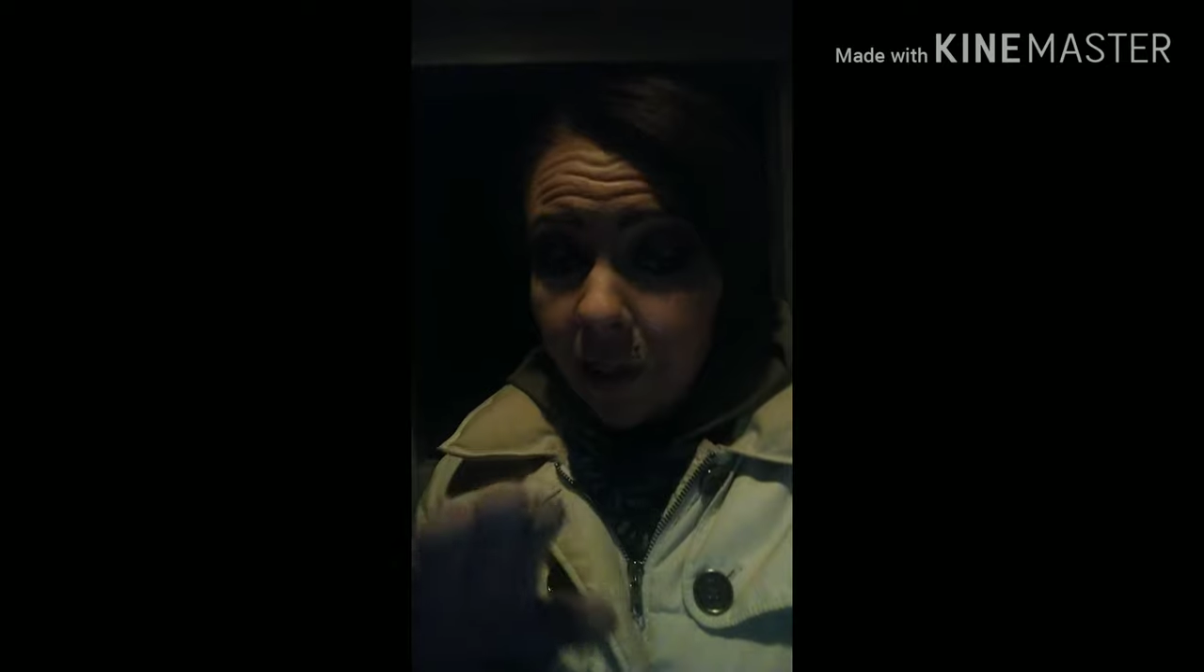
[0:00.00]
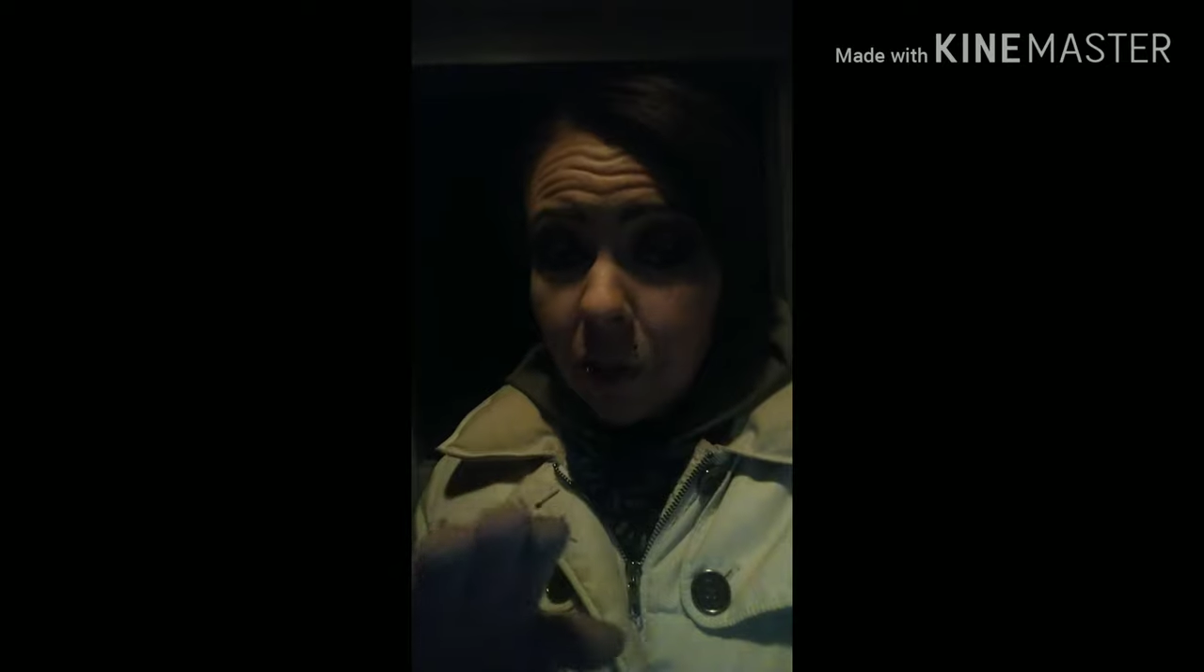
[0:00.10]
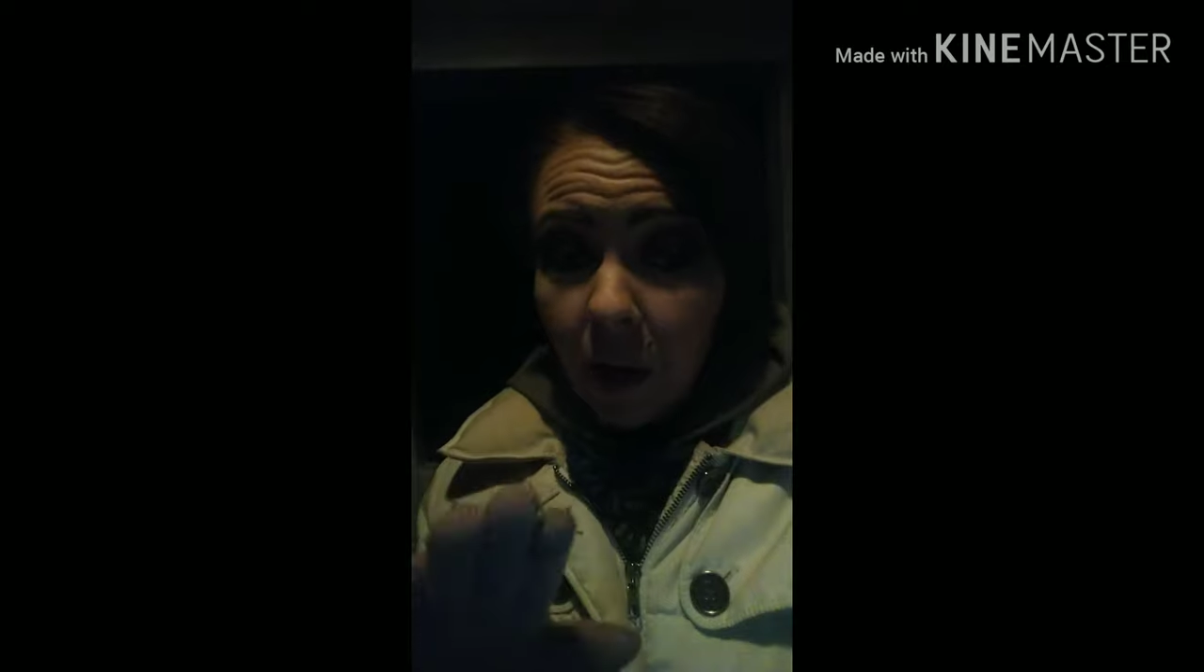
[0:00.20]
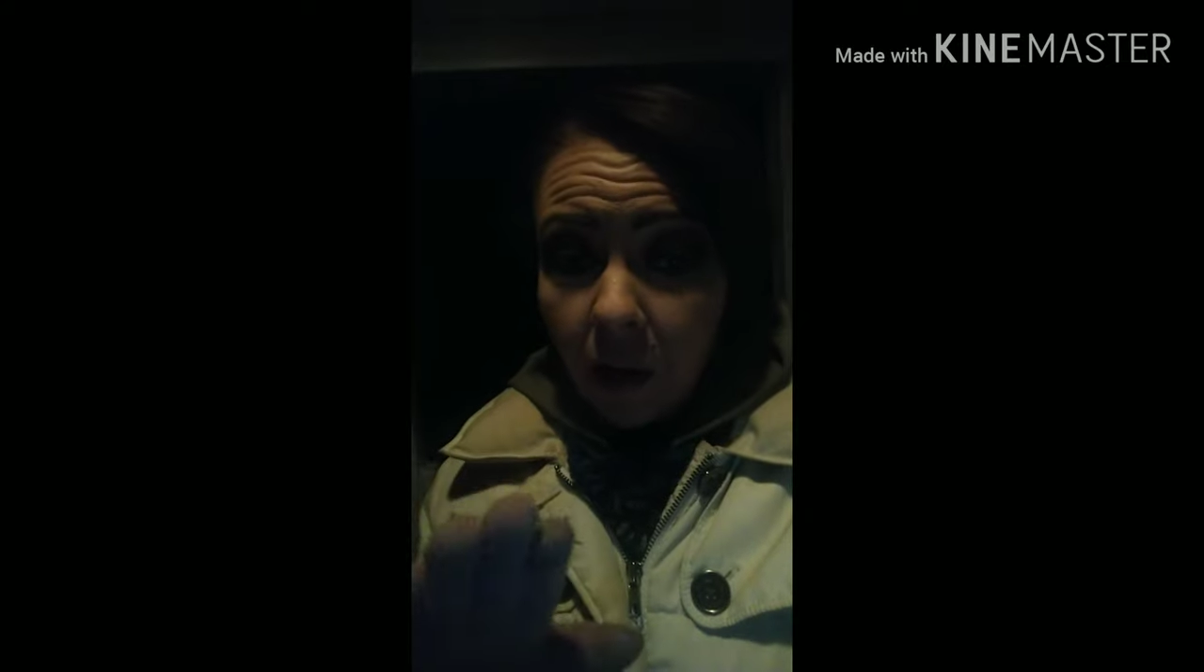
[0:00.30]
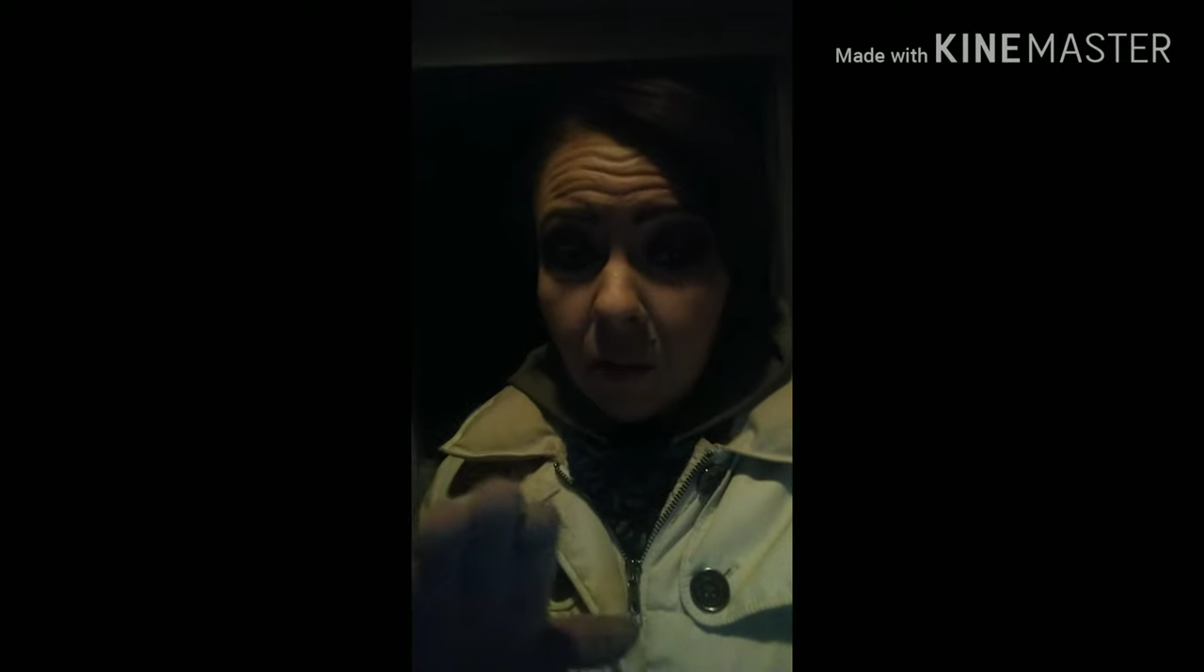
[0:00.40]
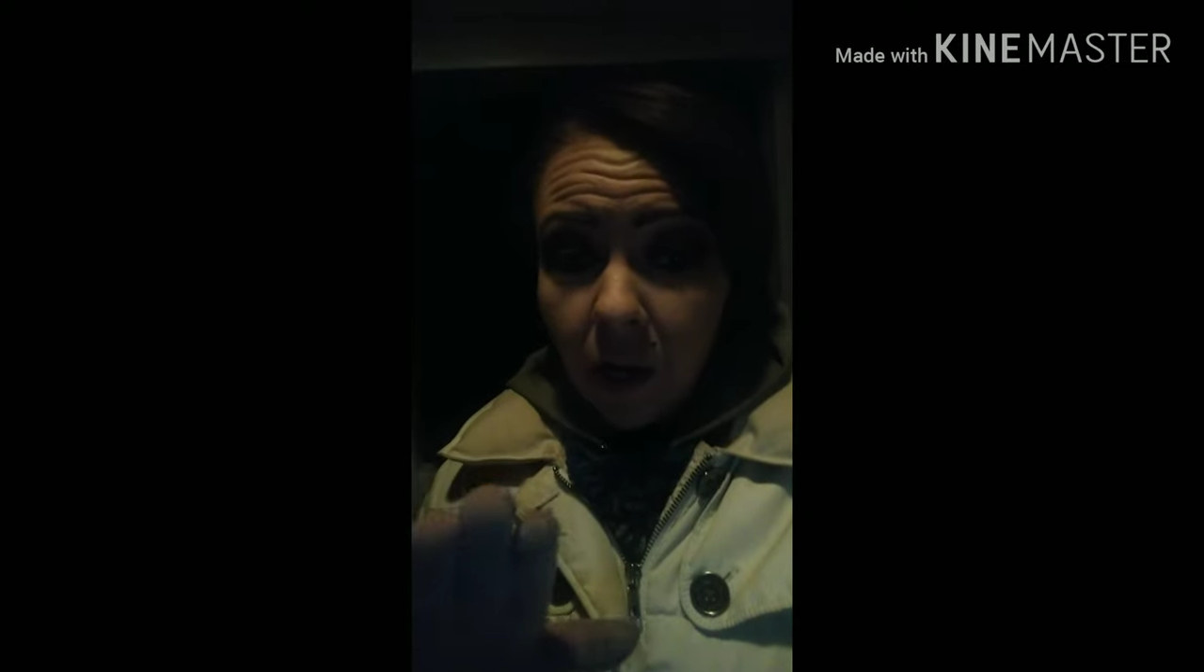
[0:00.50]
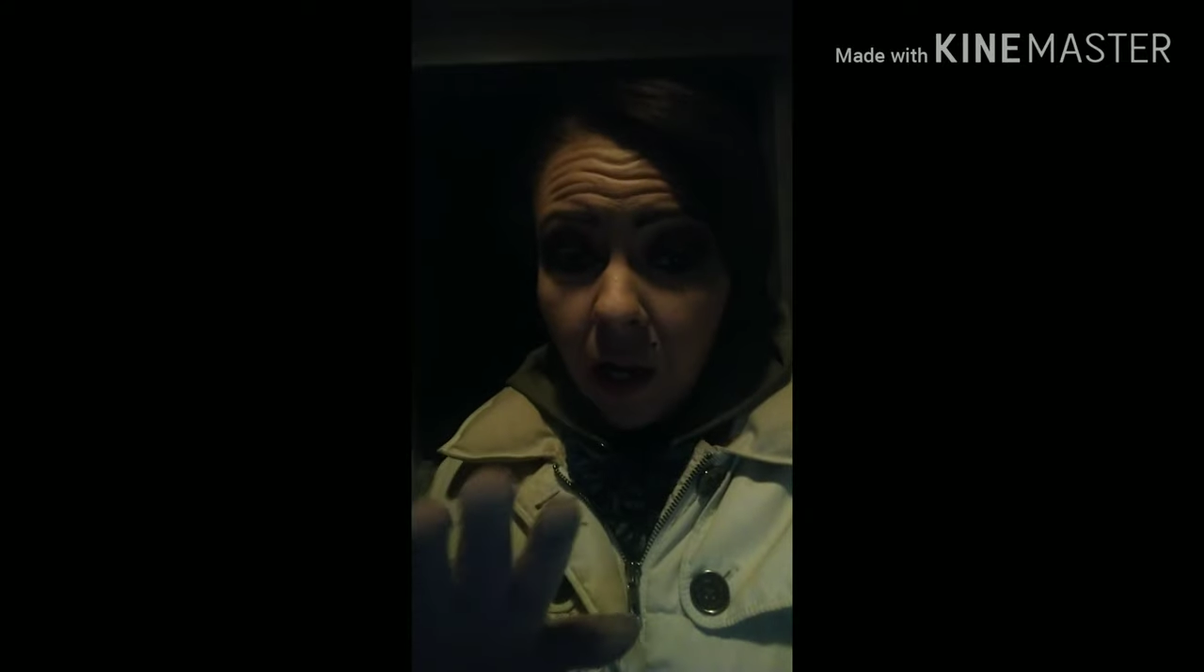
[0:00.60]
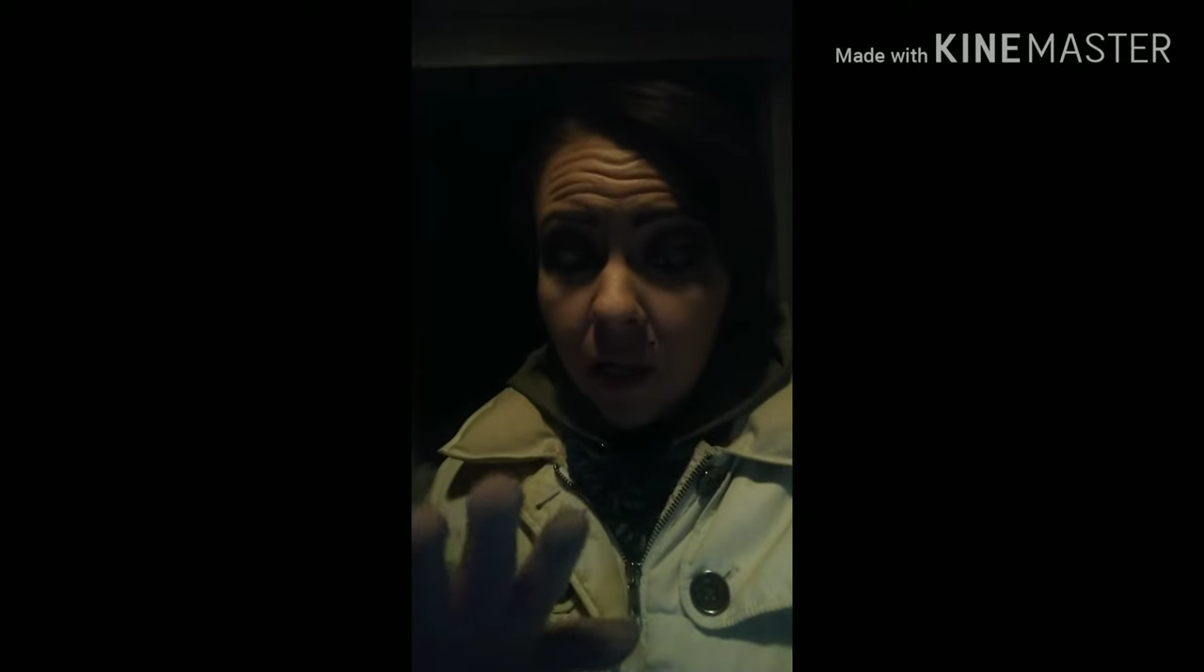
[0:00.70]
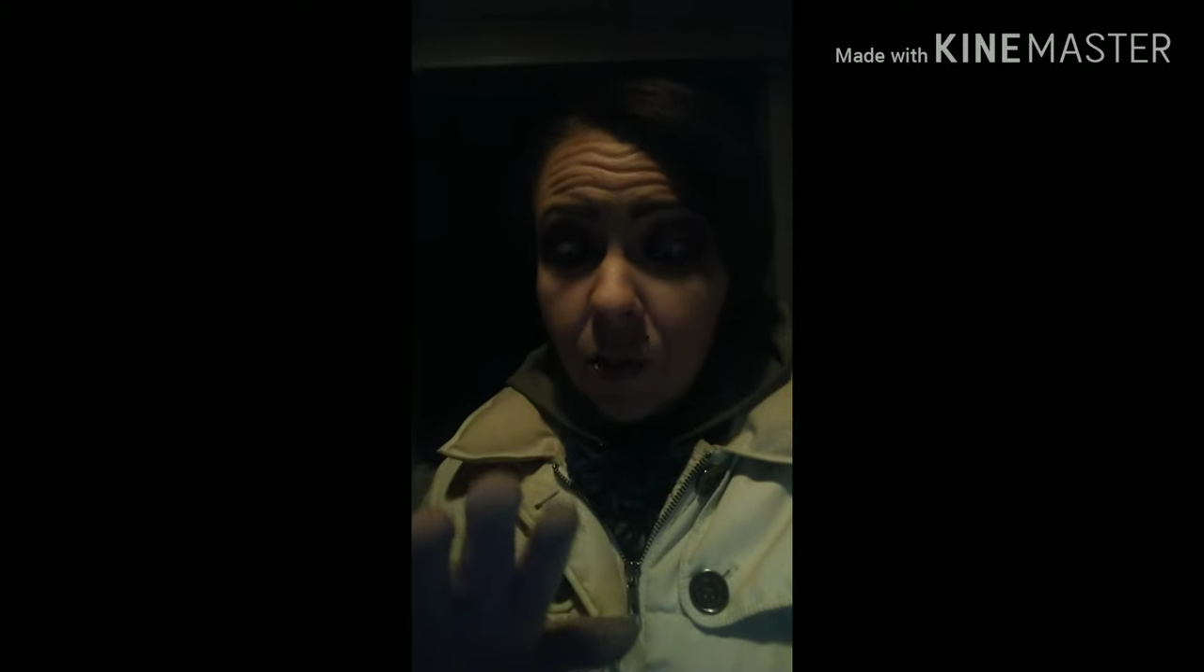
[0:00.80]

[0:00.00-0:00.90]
I do have a lot